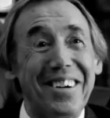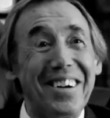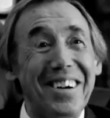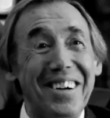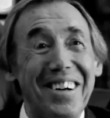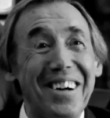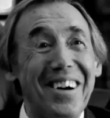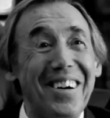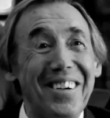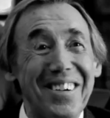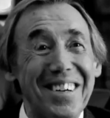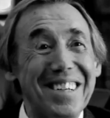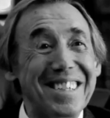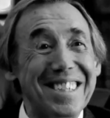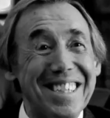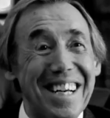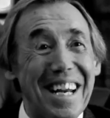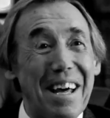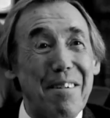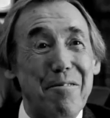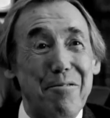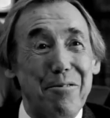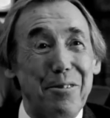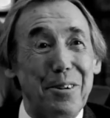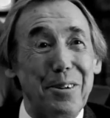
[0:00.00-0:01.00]
it on his
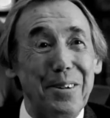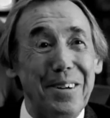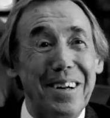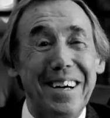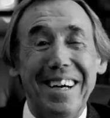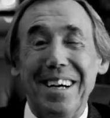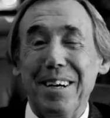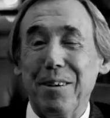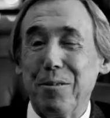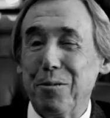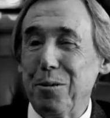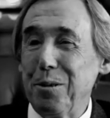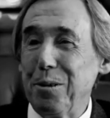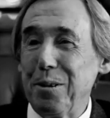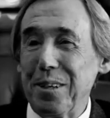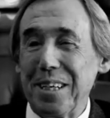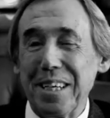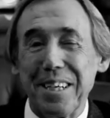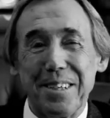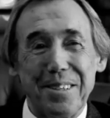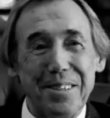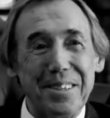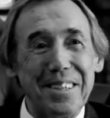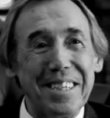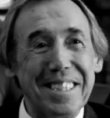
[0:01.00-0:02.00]
left foot, oh, he
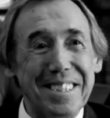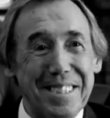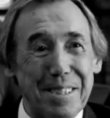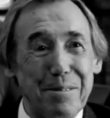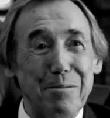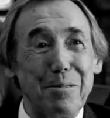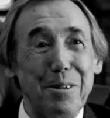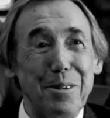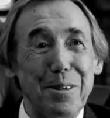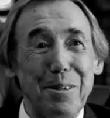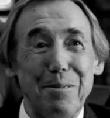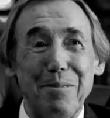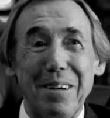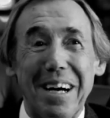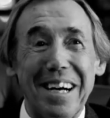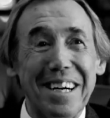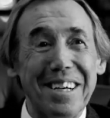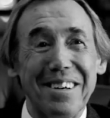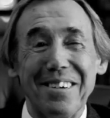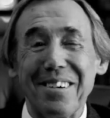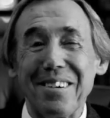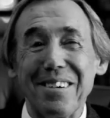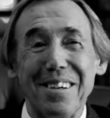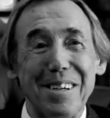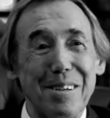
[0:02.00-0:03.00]
could hit a ball, my
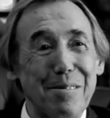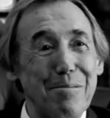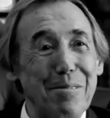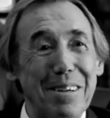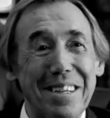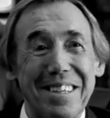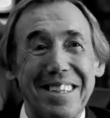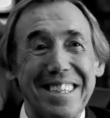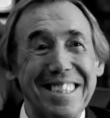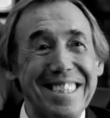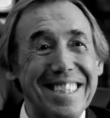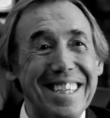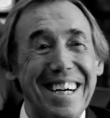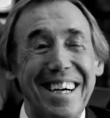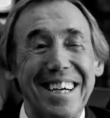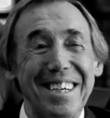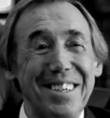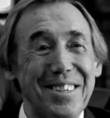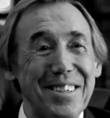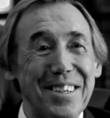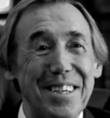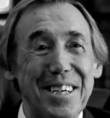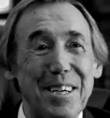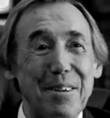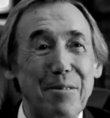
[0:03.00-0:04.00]
goodness me, this guy
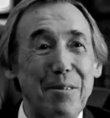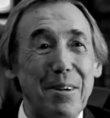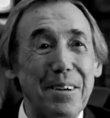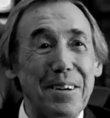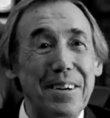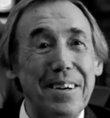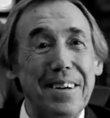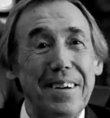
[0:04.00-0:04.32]
could hit one.